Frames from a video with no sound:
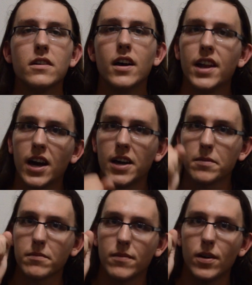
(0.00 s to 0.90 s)
And
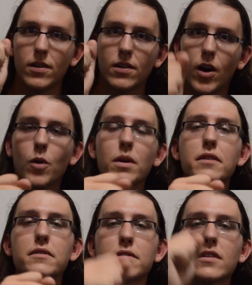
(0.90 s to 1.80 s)
I'm
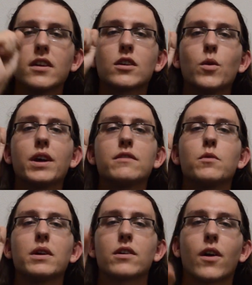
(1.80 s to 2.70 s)
always going
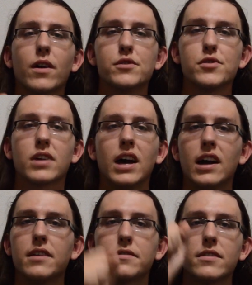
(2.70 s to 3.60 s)
to encourage you
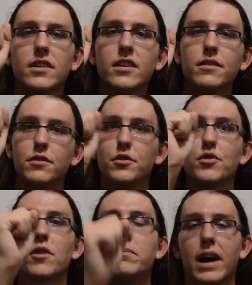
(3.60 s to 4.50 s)
guys to do
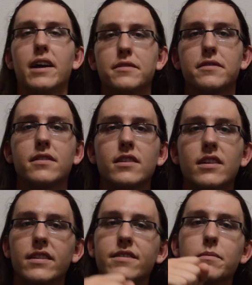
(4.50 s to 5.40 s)
your best
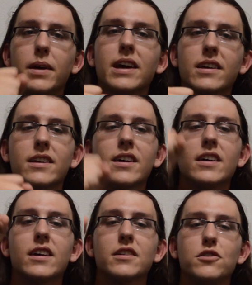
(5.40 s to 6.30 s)
and to make
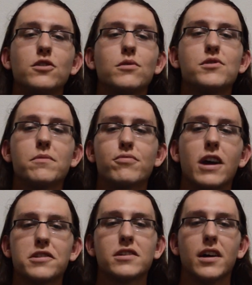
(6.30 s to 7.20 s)
a huge
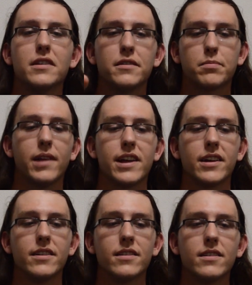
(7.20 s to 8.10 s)
impression on this planet.
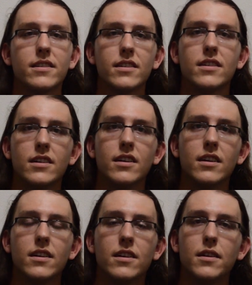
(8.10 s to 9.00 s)

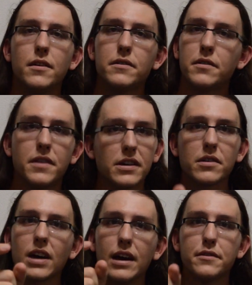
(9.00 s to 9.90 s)
So thank
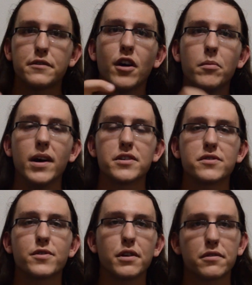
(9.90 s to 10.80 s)
you guys so much
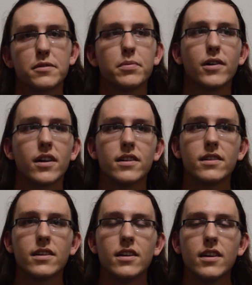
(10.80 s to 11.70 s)
for your support,
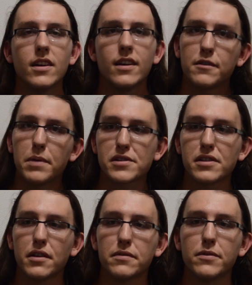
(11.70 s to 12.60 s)

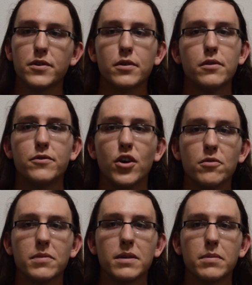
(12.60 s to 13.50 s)
especially those of you who've
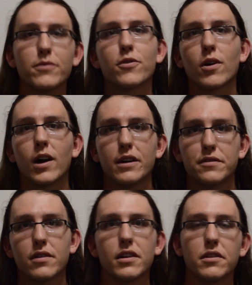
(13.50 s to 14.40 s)
known me before I
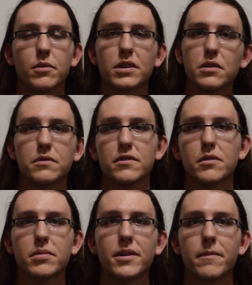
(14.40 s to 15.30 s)
started doing YouTube.